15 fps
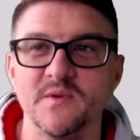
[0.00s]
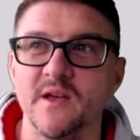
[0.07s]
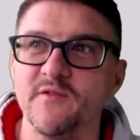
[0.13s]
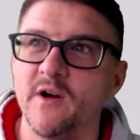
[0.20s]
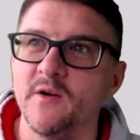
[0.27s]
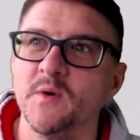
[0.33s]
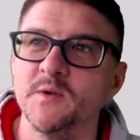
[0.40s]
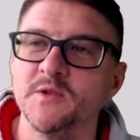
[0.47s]
if
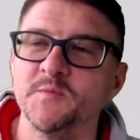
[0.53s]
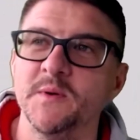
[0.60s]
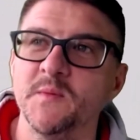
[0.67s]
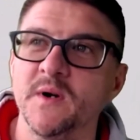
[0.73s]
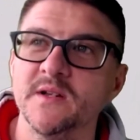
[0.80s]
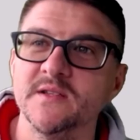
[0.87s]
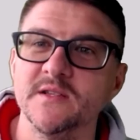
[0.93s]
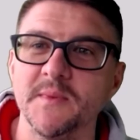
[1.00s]
I were to put
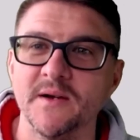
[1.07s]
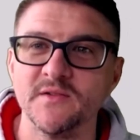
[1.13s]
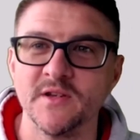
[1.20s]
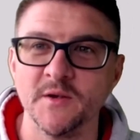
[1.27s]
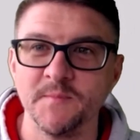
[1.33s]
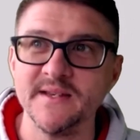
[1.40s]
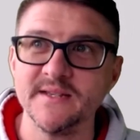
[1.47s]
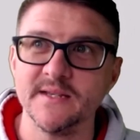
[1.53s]
words in your mouth, so
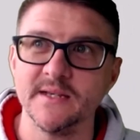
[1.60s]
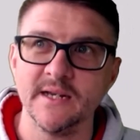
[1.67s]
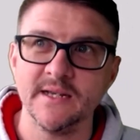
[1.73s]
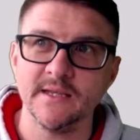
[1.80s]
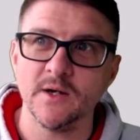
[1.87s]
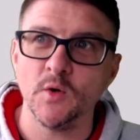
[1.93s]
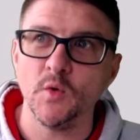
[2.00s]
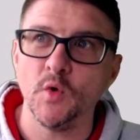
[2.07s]
basically
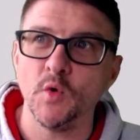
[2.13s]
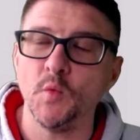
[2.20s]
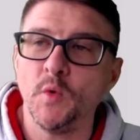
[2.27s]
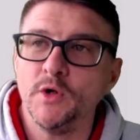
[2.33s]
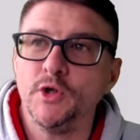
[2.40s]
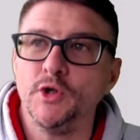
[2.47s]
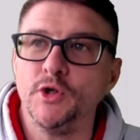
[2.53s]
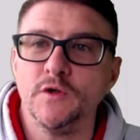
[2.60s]

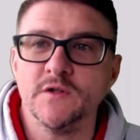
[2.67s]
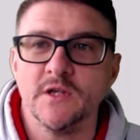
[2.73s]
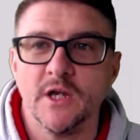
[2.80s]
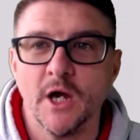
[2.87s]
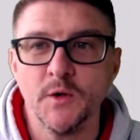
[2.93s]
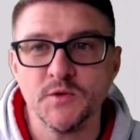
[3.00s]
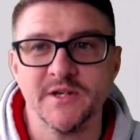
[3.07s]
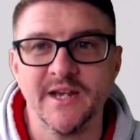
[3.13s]
what you're using
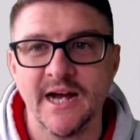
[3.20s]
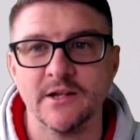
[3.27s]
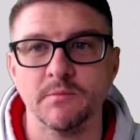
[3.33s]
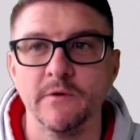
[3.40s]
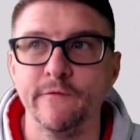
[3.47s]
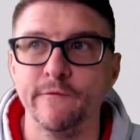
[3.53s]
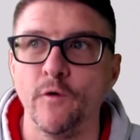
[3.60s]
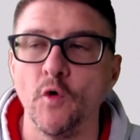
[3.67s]
Coach Accountable
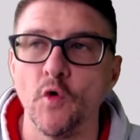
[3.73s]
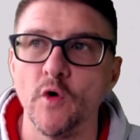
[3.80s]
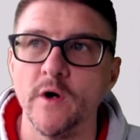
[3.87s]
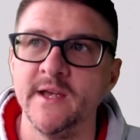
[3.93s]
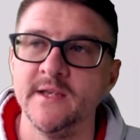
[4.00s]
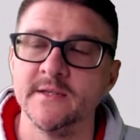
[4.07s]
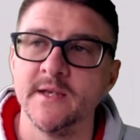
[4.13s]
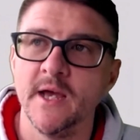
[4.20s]
for
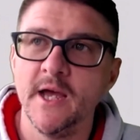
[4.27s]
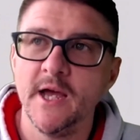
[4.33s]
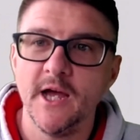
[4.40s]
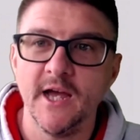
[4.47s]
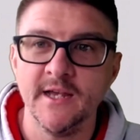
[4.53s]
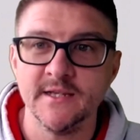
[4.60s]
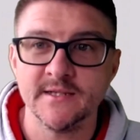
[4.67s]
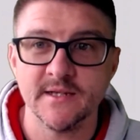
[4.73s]
is
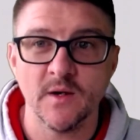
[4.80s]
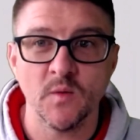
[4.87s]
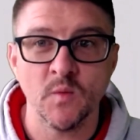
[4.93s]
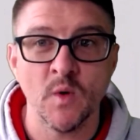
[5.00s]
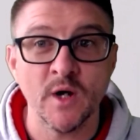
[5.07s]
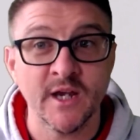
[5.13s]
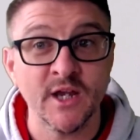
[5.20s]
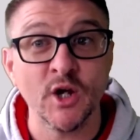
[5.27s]

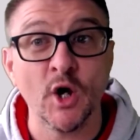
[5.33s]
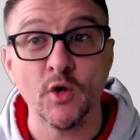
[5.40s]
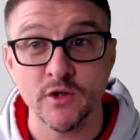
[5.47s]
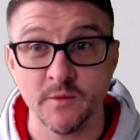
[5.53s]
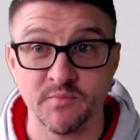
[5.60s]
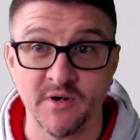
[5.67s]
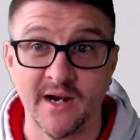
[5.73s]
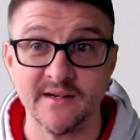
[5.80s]
working on the
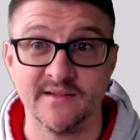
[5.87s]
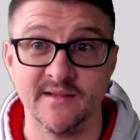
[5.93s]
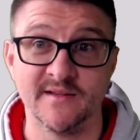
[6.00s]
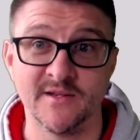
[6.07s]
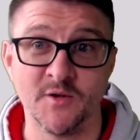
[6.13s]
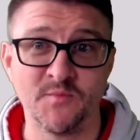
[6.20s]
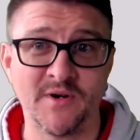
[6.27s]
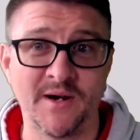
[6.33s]
practice.
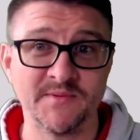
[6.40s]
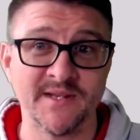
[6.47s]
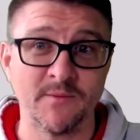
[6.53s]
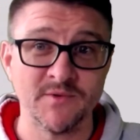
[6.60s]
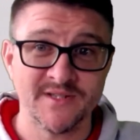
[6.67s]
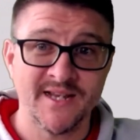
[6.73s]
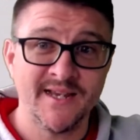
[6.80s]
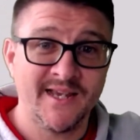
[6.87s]
So perhaps that
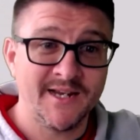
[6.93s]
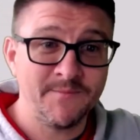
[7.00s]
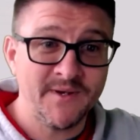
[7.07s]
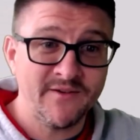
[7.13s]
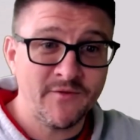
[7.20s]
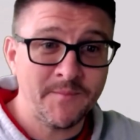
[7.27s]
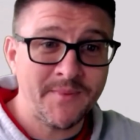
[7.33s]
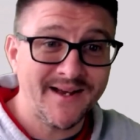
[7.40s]
was taking a bit
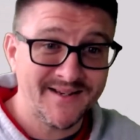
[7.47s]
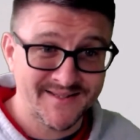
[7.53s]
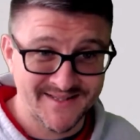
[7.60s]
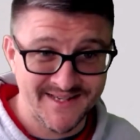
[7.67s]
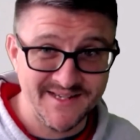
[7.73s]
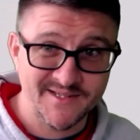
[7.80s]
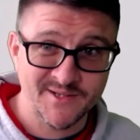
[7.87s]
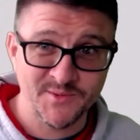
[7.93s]
of a back
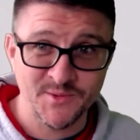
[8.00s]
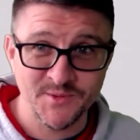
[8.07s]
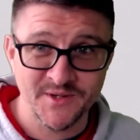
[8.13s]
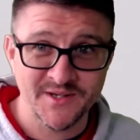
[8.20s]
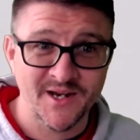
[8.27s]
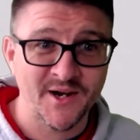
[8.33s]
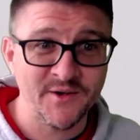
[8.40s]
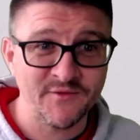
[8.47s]
seat to all the
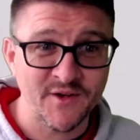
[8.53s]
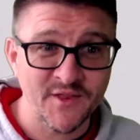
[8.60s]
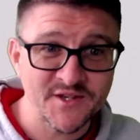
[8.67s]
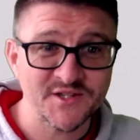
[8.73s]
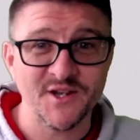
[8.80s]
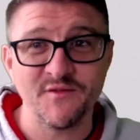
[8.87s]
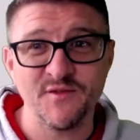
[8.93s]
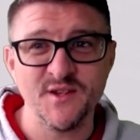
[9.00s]
kind of other
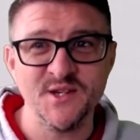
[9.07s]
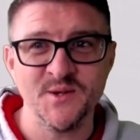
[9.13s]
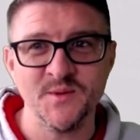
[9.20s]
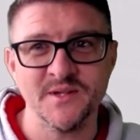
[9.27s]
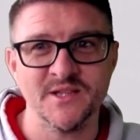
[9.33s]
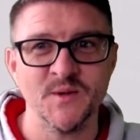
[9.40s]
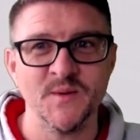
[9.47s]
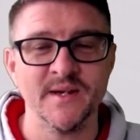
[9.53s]
stuff that you were
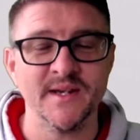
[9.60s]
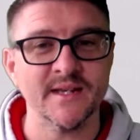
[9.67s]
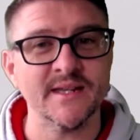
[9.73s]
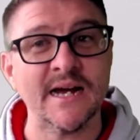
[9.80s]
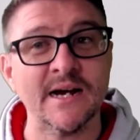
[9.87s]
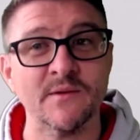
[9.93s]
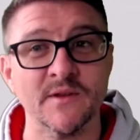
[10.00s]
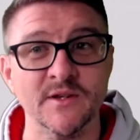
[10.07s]
doing, and
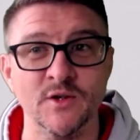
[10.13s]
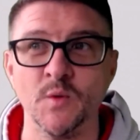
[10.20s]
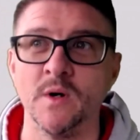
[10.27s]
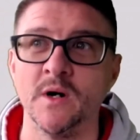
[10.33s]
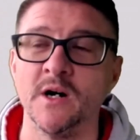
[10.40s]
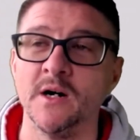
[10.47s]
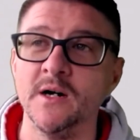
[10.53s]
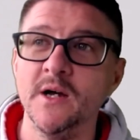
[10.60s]
now that you
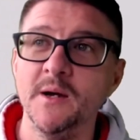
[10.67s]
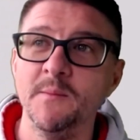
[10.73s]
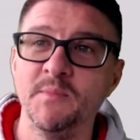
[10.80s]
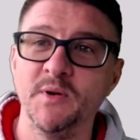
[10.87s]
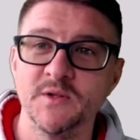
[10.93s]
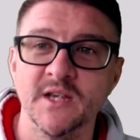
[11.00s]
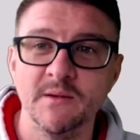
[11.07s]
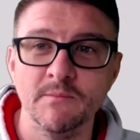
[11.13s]
are
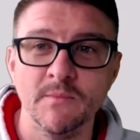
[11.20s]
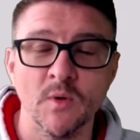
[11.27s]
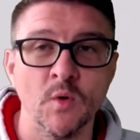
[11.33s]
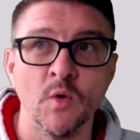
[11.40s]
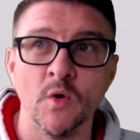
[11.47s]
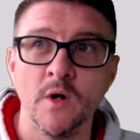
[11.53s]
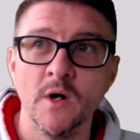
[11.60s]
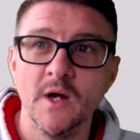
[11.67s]
putting
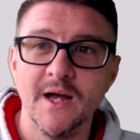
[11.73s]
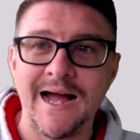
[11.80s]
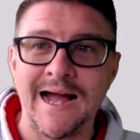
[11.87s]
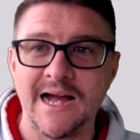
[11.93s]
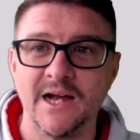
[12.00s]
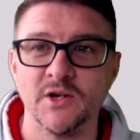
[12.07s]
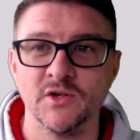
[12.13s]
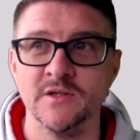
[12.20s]
more
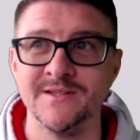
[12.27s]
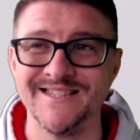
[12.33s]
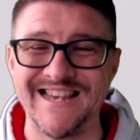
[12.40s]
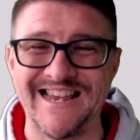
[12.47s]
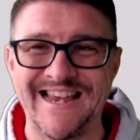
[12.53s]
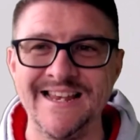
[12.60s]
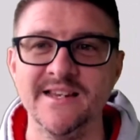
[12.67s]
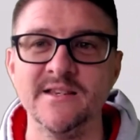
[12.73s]
actions
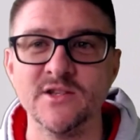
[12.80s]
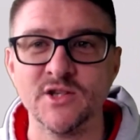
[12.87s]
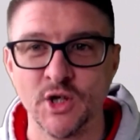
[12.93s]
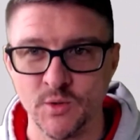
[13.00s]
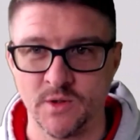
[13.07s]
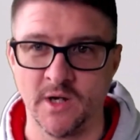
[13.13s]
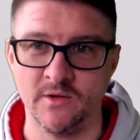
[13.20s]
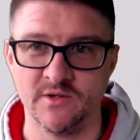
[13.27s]

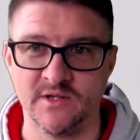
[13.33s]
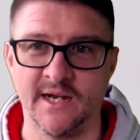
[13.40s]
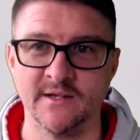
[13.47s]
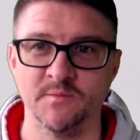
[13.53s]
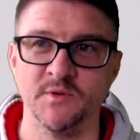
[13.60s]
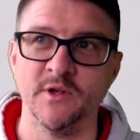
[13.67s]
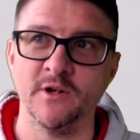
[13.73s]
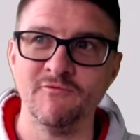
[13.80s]
into Coach
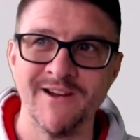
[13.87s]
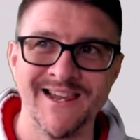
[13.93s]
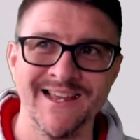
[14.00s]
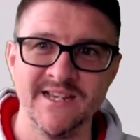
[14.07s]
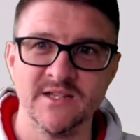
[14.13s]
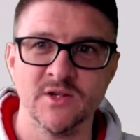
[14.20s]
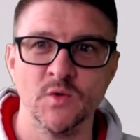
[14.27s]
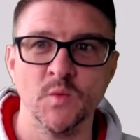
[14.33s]
Accountable that
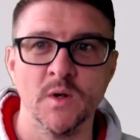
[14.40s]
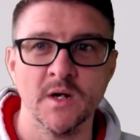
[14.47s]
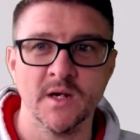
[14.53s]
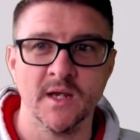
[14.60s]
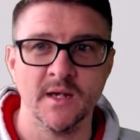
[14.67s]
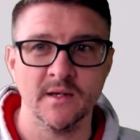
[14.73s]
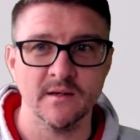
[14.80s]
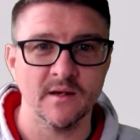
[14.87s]
relate to
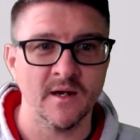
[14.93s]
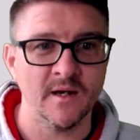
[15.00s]
working,